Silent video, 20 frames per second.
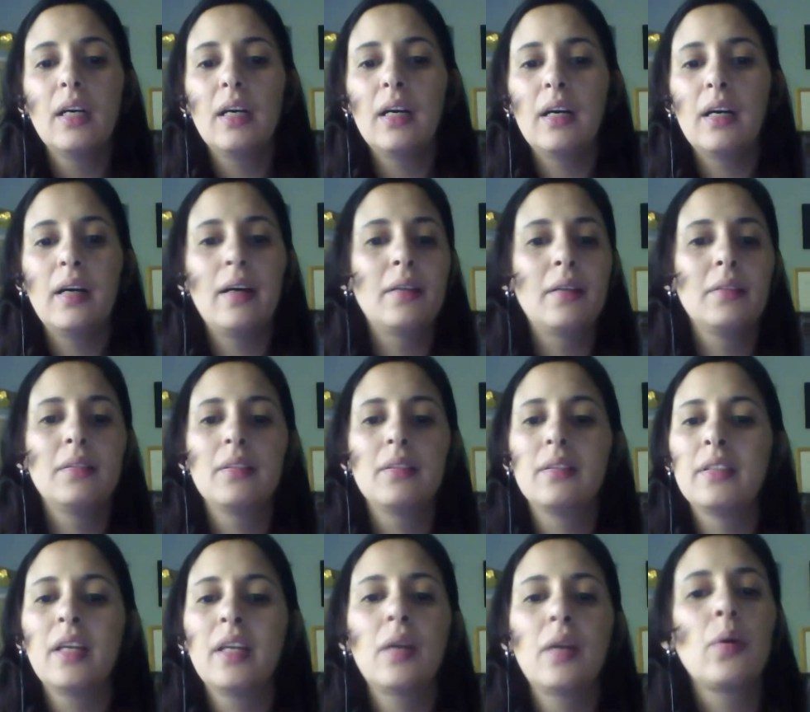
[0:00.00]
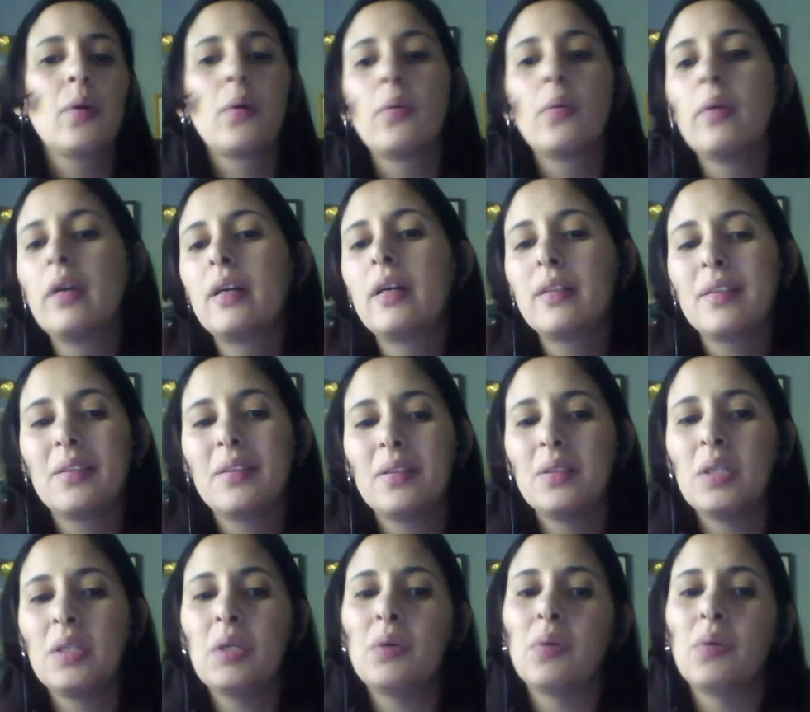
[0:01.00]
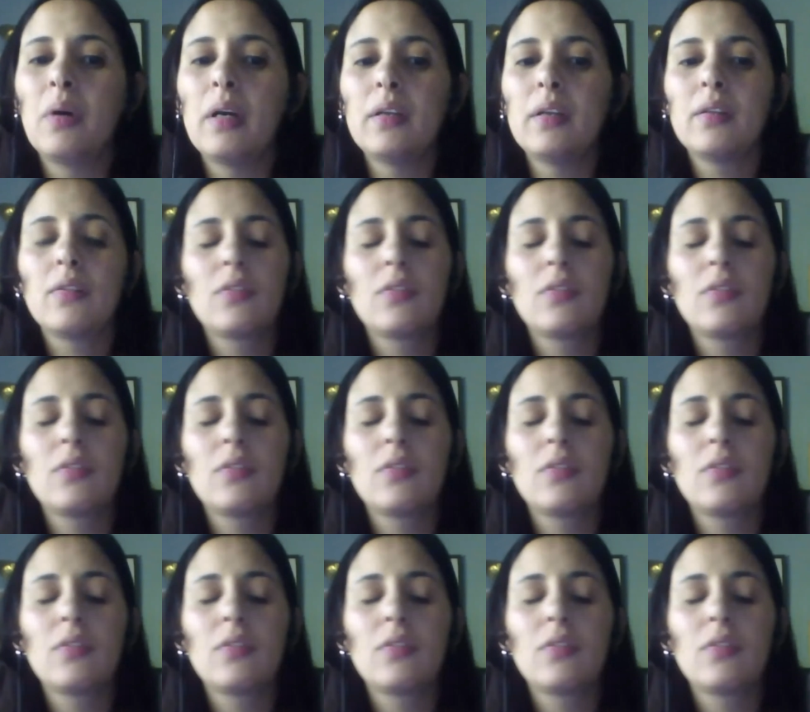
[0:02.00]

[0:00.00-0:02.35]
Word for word: and there we were, Uruguay.